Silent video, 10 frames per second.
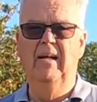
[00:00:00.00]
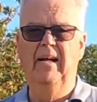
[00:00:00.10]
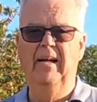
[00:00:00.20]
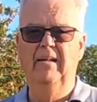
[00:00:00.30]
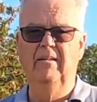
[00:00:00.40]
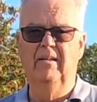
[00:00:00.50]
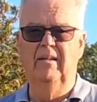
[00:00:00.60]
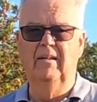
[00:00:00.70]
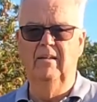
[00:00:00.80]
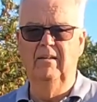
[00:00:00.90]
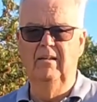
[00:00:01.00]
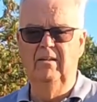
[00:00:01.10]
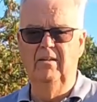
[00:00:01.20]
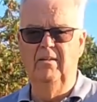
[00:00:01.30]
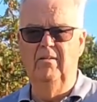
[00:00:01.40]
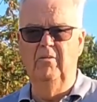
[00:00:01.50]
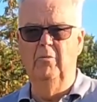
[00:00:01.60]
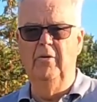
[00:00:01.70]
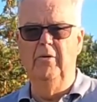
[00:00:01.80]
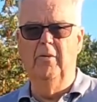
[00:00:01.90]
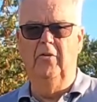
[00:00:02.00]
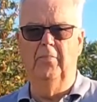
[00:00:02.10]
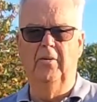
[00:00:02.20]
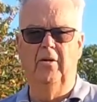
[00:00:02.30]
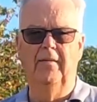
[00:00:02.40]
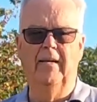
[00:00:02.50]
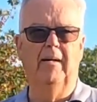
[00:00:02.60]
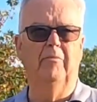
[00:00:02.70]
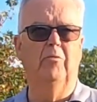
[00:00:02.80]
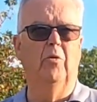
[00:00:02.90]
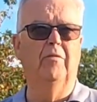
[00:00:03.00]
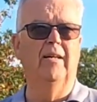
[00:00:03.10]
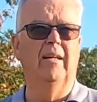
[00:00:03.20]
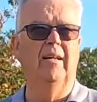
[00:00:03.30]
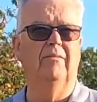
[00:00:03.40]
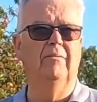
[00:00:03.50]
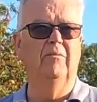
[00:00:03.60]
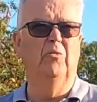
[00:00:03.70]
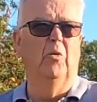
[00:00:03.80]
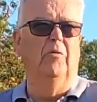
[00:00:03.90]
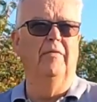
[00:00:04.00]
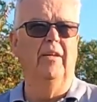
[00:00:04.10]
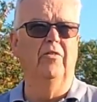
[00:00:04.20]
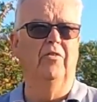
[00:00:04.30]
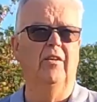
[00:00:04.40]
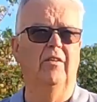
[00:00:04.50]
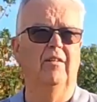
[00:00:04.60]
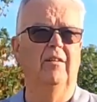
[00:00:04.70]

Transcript: and when you multiply that up, 12 DSE